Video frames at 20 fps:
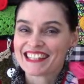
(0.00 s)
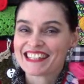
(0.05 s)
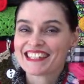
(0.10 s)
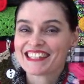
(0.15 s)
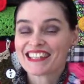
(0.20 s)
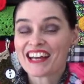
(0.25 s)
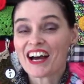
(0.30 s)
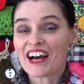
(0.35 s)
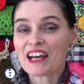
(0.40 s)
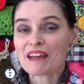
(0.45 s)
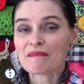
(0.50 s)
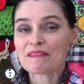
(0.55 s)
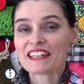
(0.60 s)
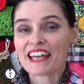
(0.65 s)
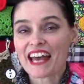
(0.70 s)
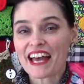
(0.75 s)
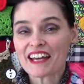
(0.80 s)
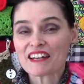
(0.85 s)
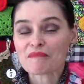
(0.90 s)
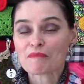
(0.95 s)
It's time
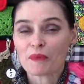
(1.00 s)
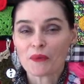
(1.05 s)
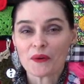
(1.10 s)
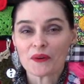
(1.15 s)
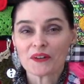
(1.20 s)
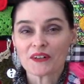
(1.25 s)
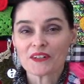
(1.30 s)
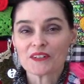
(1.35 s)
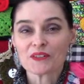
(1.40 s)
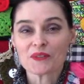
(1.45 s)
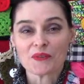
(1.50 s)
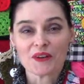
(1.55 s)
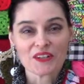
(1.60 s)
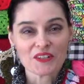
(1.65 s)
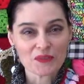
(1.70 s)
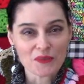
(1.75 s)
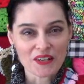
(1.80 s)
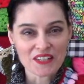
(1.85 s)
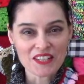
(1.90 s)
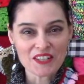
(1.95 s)
to add a border to our
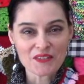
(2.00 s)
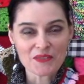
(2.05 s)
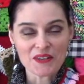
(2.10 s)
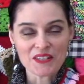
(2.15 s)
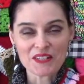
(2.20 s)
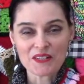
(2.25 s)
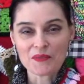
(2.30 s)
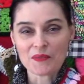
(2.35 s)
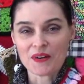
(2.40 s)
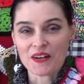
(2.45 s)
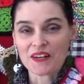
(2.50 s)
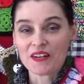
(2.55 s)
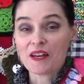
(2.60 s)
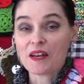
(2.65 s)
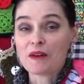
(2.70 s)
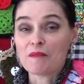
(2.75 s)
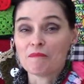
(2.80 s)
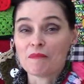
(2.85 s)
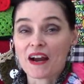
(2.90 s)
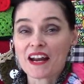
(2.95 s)
2021
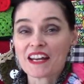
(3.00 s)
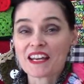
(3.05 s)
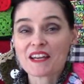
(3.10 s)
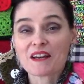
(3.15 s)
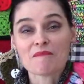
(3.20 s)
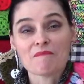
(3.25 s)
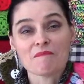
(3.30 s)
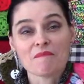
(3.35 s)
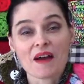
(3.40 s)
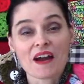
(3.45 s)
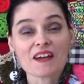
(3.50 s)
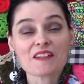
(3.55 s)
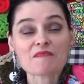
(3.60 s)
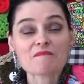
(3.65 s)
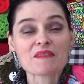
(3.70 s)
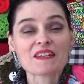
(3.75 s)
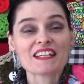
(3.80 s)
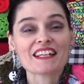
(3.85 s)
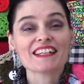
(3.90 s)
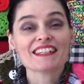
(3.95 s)
Mighty Mile a
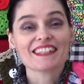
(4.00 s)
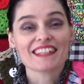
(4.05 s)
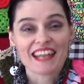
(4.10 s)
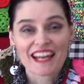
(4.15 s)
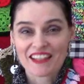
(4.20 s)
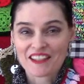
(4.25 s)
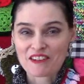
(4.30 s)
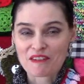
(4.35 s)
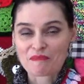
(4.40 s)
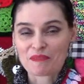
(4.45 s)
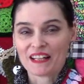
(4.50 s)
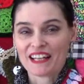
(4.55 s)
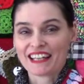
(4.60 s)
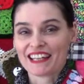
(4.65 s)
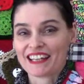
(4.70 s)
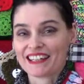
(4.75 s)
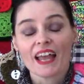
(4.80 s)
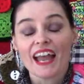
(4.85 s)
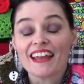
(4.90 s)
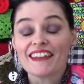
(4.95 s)
Minute calendar
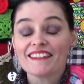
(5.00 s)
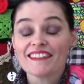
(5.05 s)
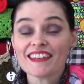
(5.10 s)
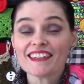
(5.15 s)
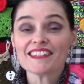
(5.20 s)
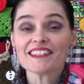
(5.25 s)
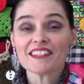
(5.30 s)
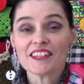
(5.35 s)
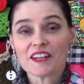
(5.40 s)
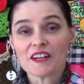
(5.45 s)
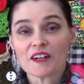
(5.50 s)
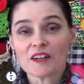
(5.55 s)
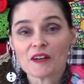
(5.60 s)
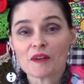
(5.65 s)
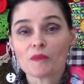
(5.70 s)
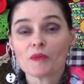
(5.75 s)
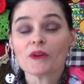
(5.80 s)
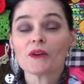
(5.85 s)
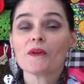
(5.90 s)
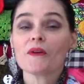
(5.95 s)
blanket. And this
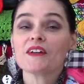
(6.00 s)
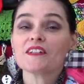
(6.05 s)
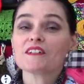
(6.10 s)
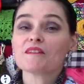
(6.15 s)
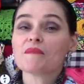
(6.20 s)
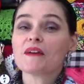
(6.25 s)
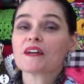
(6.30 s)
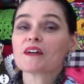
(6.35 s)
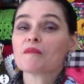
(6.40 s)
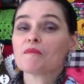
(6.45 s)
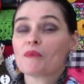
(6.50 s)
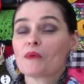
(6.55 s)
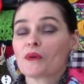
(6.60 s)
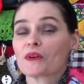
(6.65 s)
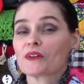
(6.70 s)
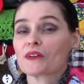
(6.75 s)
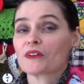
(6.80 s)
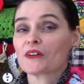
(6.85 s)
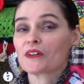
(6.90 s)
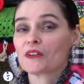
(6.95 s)
year, we're going to make a
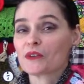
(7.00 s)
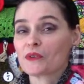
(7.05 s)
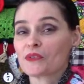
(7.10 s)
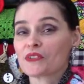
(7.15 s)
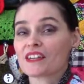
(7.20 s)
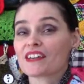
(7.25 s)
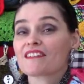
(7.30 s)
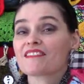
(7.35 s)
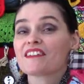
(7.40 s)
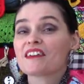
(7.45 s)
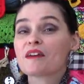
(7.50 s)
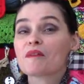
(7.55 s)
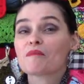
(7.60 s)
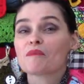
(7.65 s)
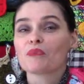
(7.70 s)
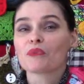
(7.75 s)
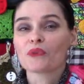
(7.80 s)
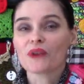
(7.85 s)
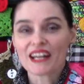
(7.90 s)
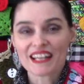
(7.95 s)
border using the
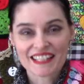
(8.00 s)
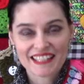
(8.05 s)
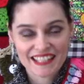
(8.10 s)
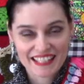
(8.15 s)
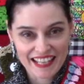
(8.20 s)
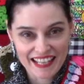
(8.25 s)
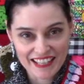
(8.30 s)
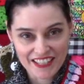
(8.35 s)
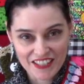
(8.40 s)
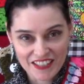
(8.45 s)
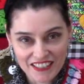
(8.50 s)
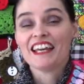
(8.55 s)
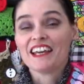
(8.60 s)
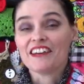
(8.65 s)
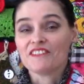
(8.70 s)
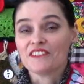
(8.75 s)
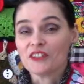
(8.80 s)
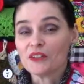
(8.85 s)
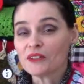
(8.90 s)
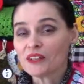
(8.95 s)
brick stitch.
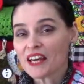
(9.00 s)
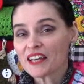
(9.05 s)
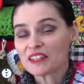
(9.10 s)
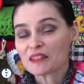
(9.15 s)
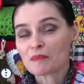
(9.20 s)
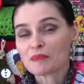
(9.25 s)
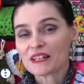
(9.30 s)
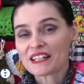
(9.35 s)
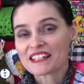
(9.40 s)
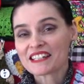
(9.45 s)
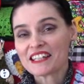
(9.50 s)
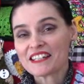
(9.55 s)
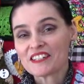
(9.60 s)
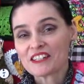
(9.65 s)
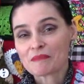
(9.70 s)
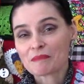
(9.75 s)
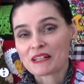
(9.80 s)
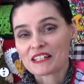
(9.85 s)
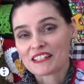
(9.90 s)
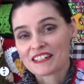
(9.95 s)
If you like the brick stitch
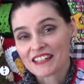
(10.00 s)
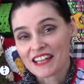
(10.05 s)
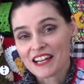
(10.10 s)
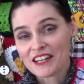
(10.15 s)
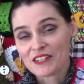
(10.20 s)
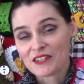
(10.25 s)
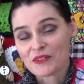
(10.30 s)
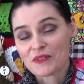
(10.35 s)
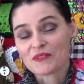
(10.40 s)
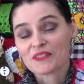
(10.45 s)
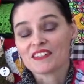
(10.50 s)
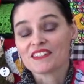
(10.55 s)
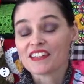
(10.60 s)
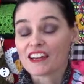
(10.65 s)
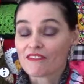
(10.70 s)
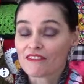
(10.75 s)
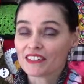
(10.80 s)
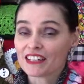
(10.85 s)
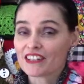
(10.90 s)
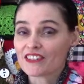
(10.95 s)
as much as I do, then
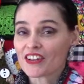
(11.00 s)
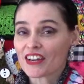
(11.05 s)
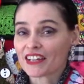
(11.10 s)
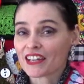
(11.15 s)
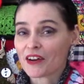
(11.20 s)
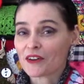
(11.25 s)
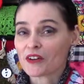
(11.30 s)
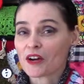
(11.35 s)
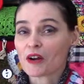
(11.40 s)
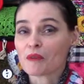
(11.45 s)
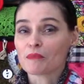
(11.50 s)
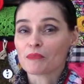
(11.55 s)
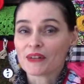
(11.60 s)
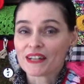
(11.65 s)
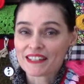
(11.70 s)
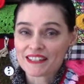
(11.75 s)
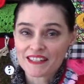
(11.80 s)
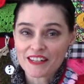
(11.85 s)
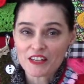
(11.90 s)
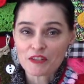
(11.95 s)
definitely check out our
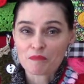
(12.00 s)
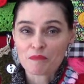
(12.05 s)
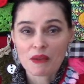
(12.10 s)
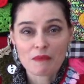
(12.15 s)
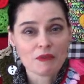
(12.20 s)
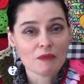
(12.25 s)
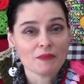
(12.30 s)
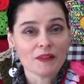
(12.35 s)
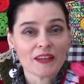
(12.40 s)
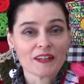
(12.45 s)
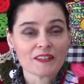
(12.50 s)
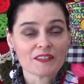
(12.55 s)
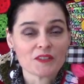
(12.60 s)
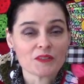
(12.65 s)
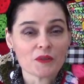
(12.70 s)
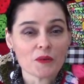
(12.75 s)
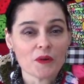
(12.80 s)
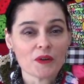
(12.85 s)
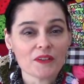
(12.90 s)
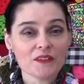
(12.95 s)
brick stitch baby blanket
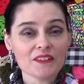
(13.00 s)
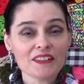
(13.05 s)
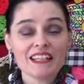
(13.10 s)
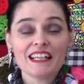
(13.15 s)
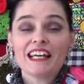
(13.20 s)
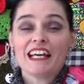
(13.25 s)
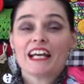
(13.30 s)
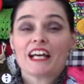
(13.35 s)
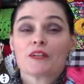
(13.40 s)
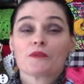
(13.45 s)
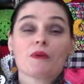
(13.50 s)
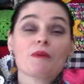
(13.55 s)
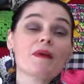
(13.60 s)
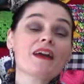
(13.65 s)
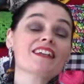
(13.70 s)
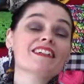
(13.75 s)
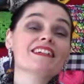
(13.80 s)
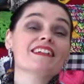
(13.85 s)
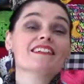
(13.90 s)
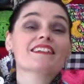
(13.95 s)
tutorial because we
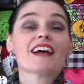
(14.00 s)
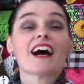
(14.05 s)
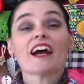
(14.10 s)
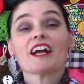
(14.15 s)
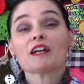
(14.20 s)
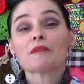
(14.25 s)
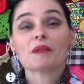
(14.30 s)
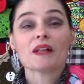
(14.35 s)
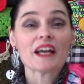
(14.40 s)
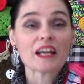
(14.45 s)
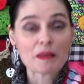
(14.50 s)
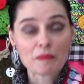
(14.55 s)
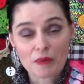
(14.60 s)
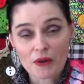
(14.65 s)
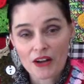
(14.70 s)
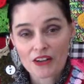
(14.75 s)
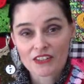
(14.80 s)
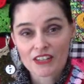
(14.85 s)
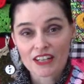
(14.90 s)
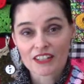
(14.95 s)
made an entire blanket
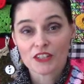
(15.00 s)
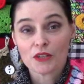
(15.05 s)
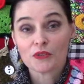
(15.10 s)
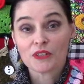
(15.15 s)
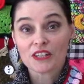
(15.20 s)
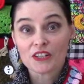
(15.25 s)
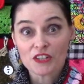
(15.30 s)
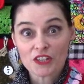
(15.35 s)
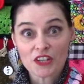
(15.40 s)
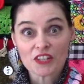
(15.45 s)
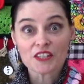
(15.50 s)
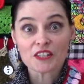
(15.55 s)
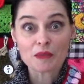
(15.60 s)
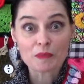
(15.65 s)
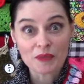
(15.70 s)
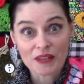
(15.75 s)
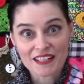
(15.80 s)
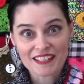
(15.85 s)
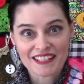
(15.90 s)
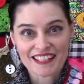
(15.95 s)
project using just the
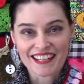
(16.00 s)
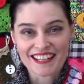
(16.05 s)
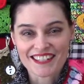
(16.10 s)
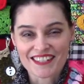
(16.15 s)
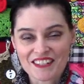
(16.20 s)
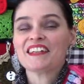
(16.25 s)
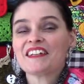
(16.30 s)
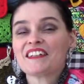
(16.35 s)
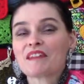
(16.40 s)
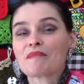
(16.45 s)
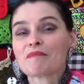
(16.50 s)
brick stitch.